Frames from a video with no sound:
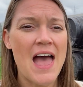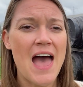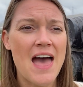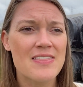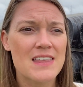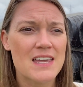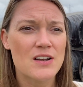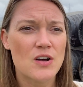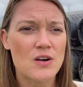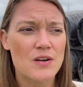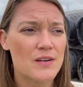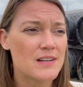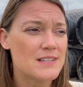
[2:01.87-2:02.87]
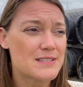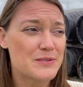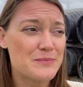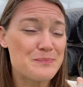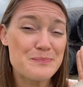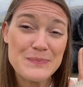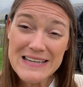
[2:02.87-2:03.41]
And then to
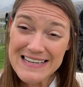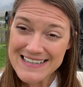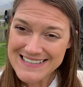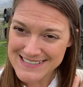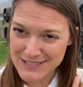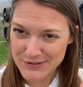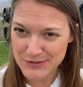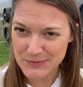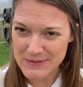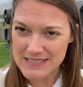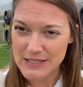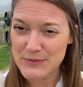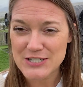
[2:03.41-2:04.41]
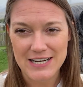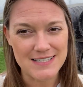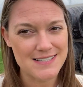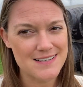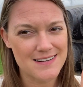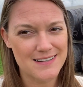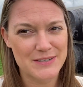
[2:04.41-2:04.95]
be considered a whiskey, which I did
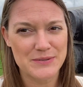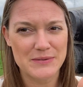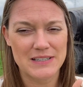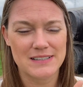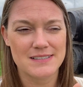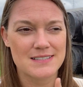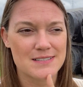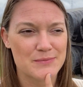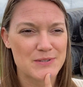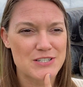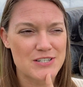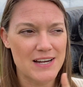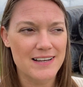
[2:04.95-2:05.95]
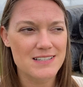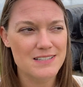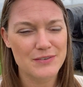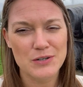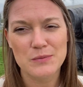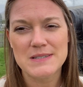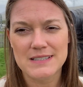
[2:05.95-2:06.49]
not know this, which I guess if
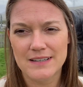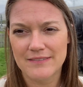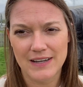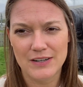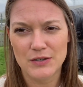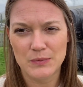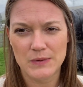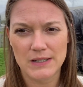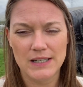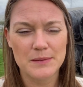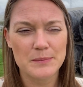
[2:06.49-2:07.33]
you're a whiskey fan you would,